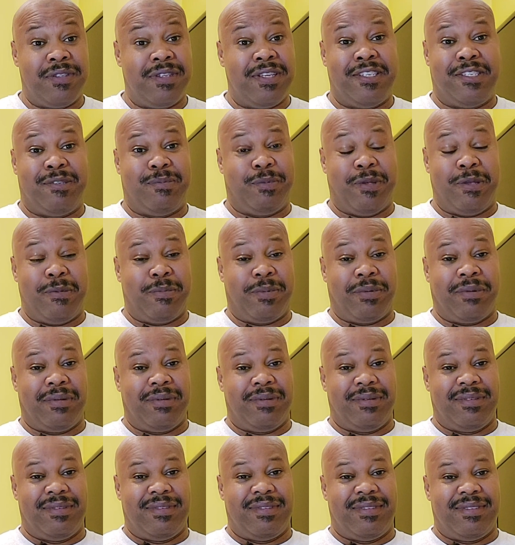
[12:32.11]
these people,
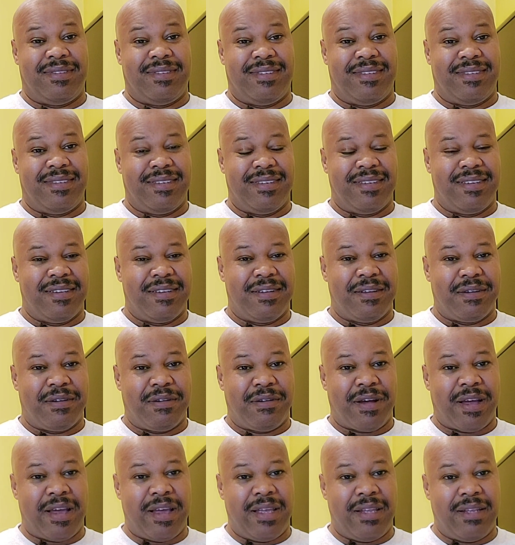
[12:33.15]

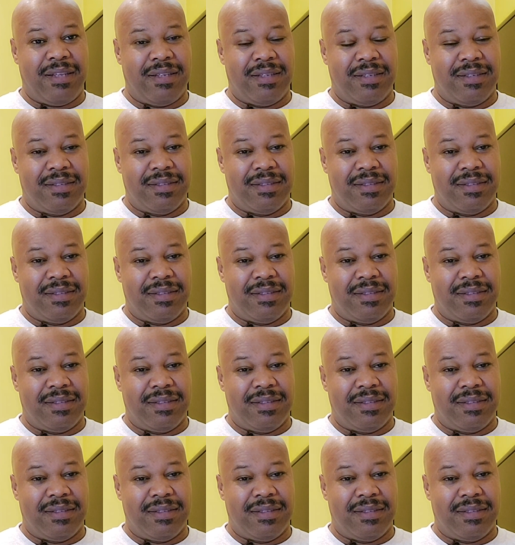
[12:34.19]
right?